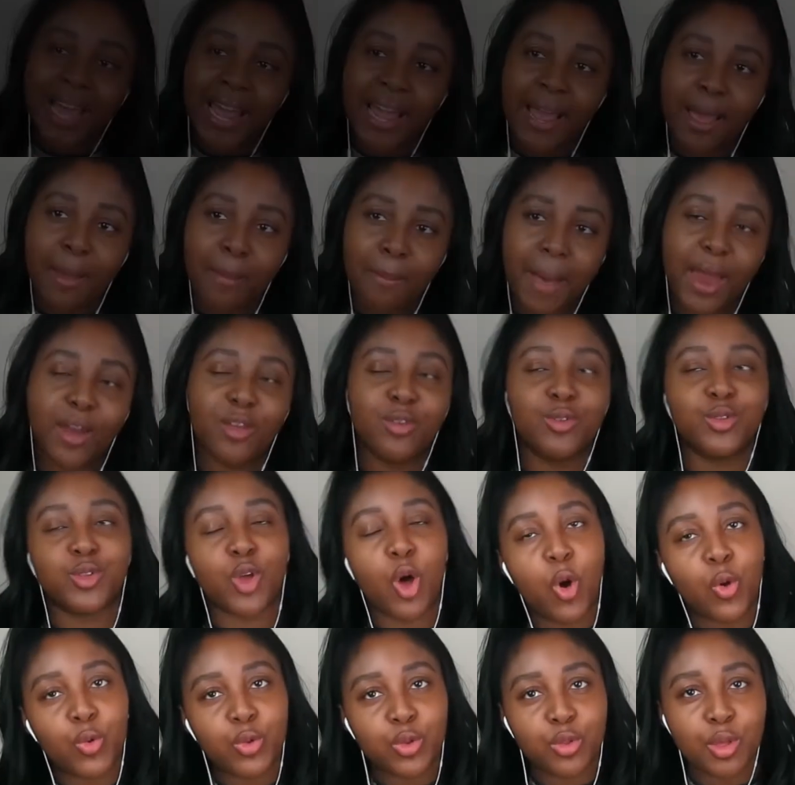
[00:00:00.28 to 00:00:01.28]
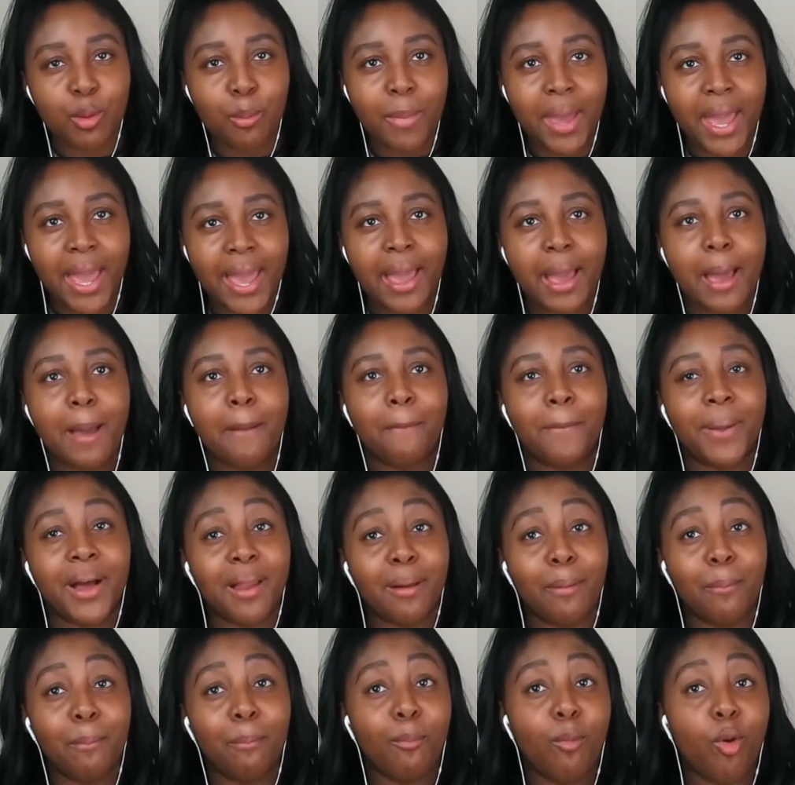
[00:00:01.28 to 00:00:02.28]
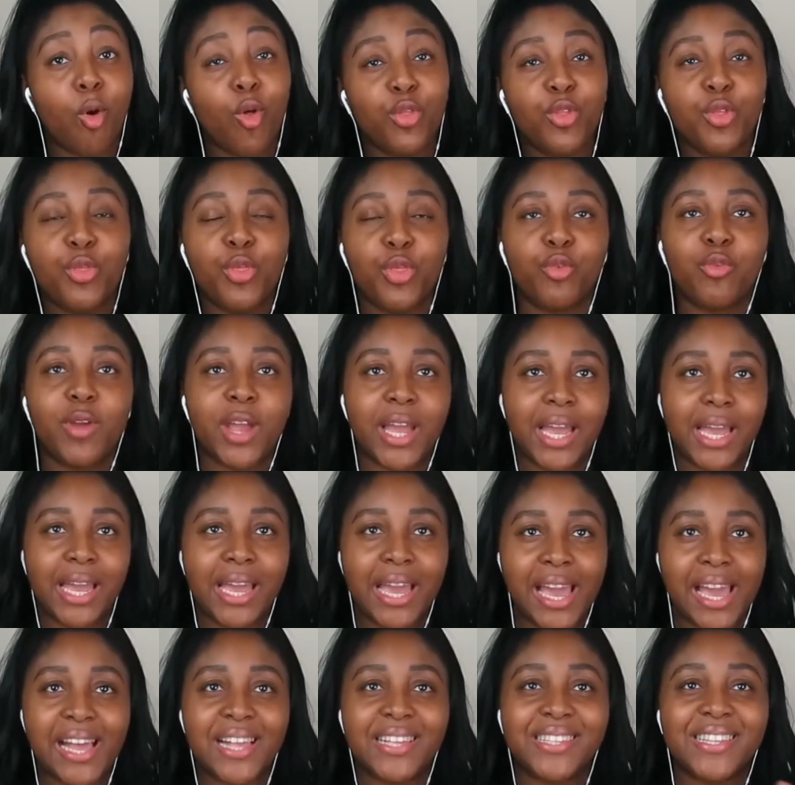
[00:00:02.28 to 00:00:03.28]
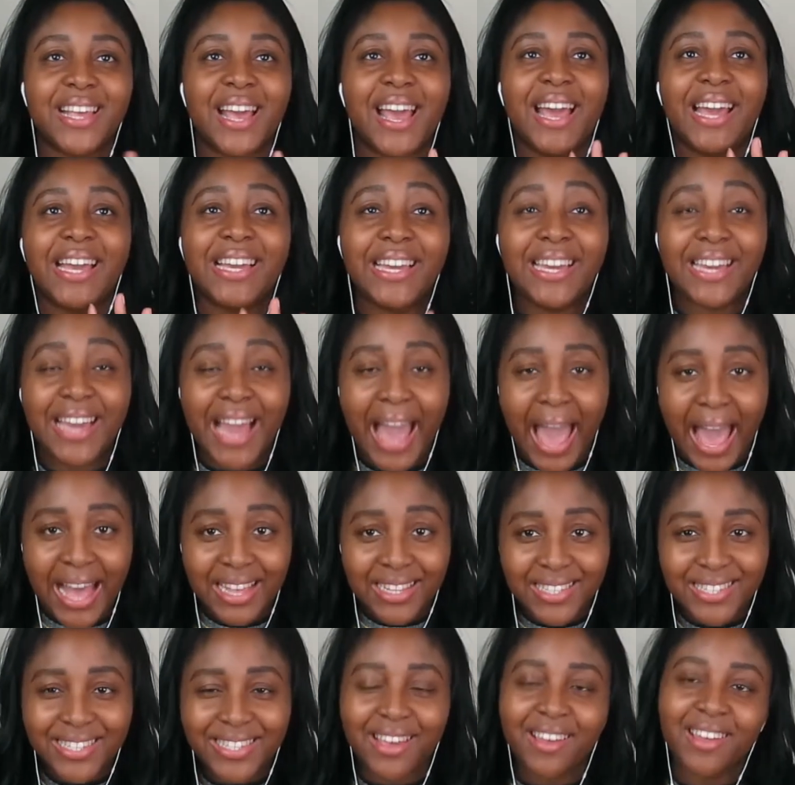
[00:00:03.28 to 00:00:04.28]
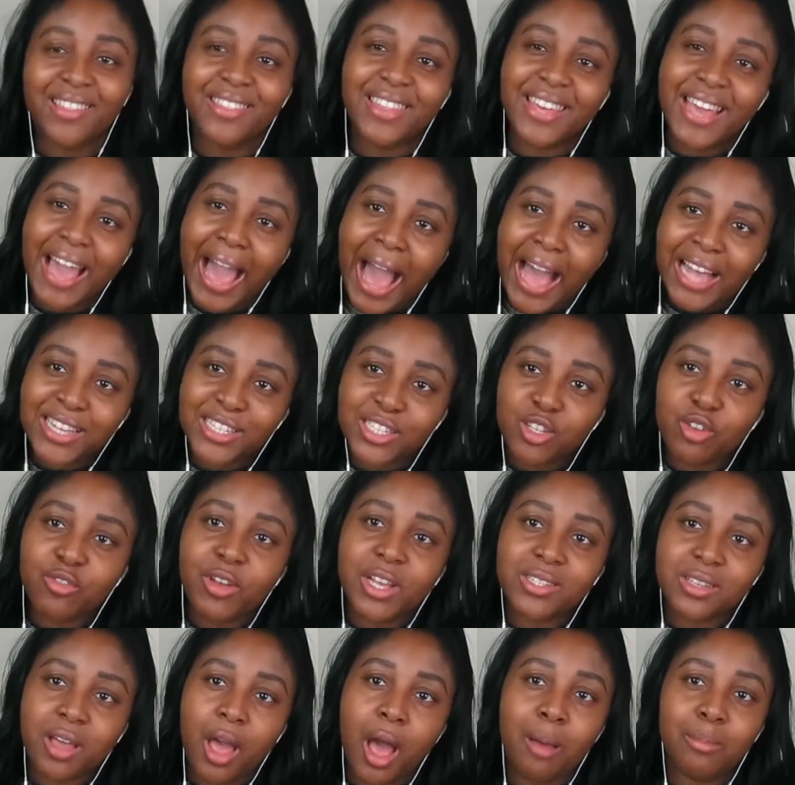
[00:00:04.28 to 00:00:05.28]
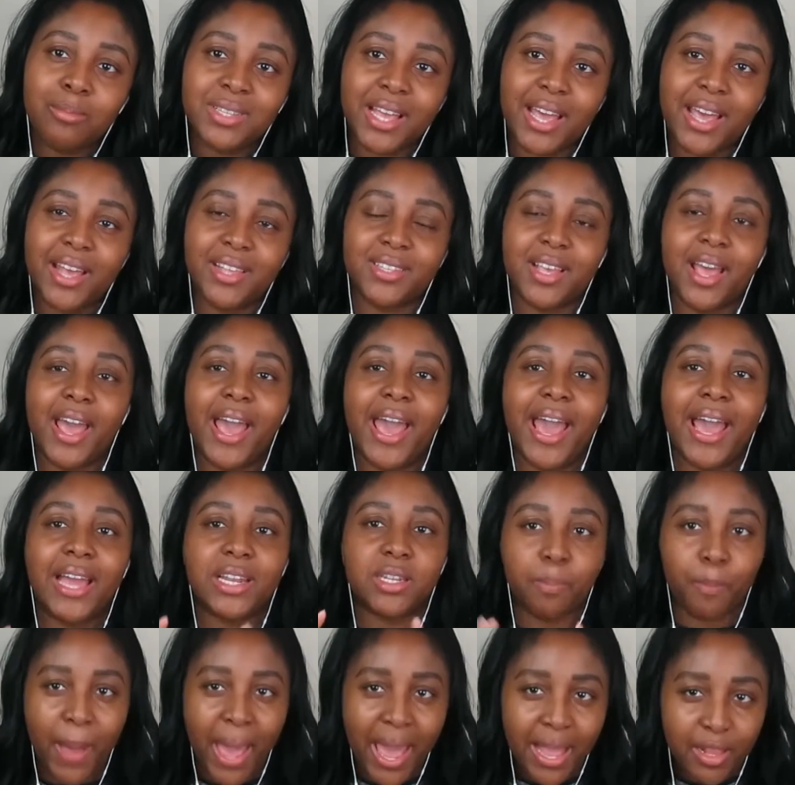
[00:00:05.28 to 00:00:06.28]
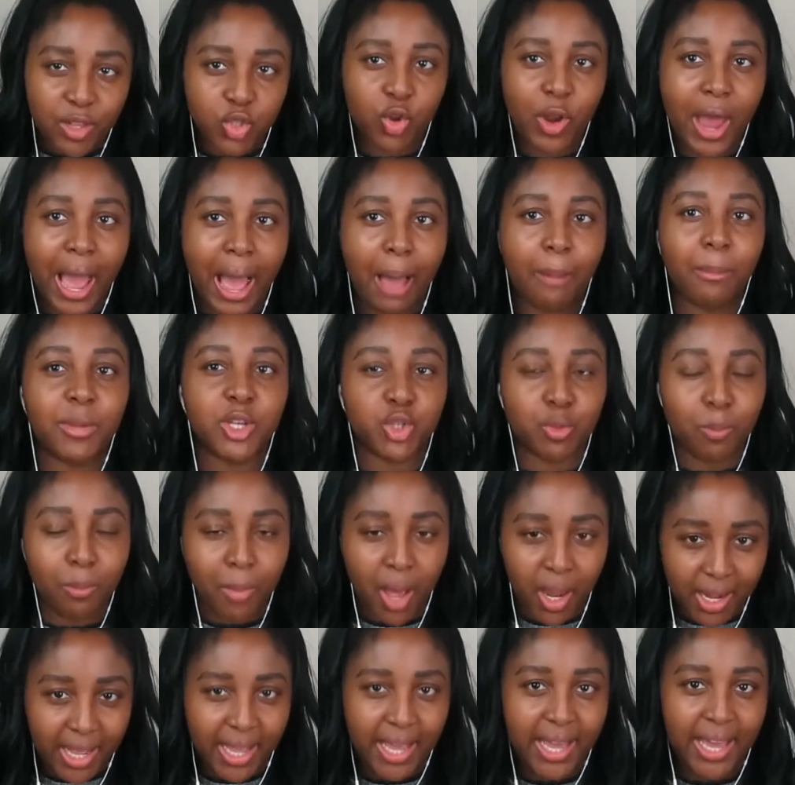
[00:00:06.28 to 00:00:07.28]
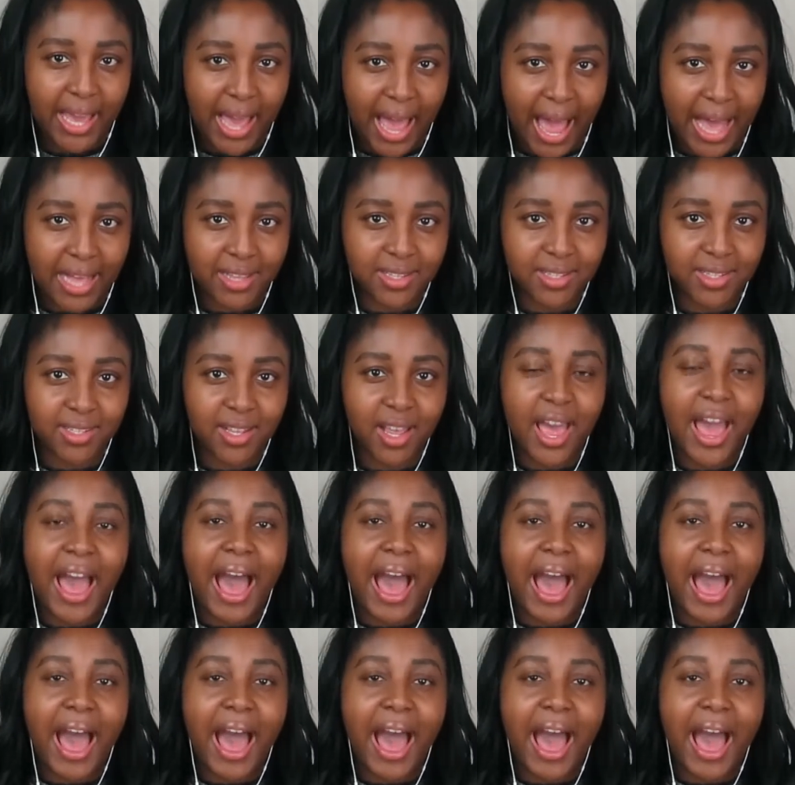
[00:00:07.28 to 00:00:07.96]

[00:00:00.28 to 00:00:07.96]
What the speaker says: date a man who's older than me, more than 3 years? Yes. The asterisk comes is, it depends on how much money he has.